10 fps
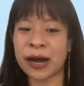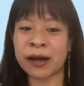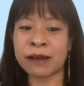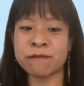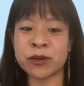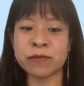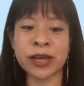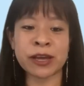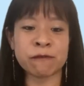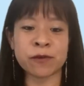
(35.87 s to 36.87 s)
I've known
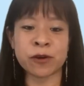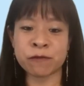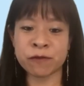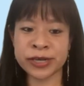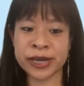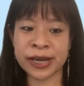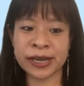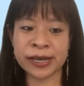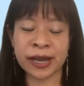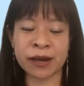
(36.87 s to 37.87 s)
Gayle for over a
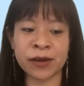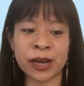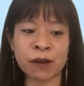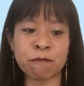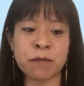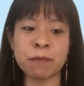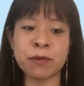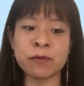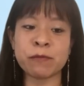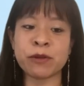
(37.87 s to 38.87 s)
decade now, and I
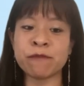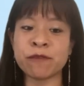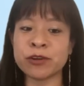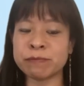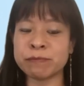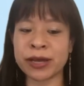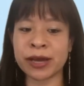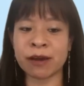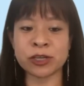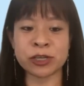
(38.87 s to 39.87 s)
remember when we first met
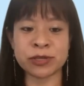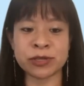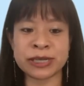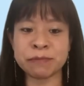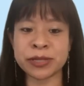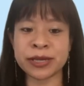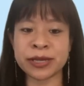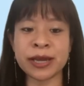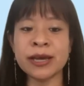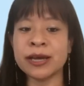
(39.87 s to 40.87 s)
how she was
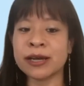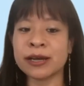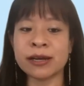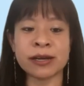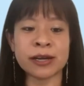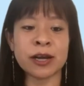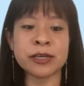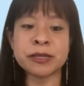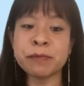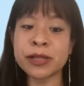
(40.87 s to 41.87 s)
deeply uh,
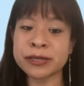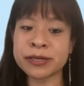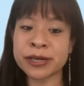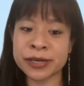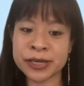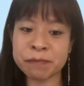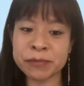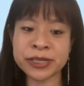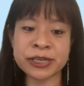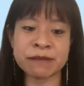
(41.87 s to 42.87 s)

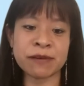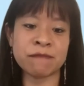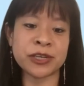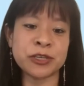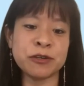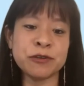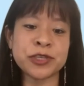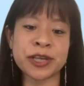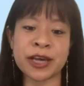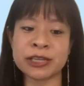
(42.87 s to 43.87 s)
contemplative of the two
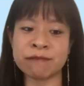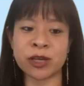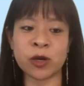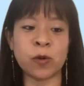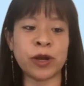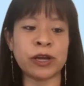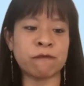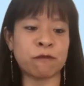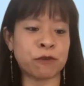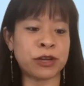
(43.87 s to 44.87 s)
sides of the coin
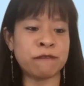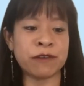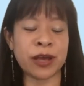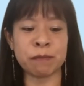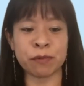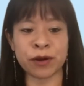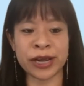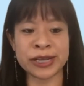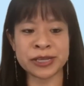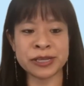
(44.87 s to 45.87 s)
of grief and
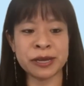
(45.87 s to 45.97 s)
praise.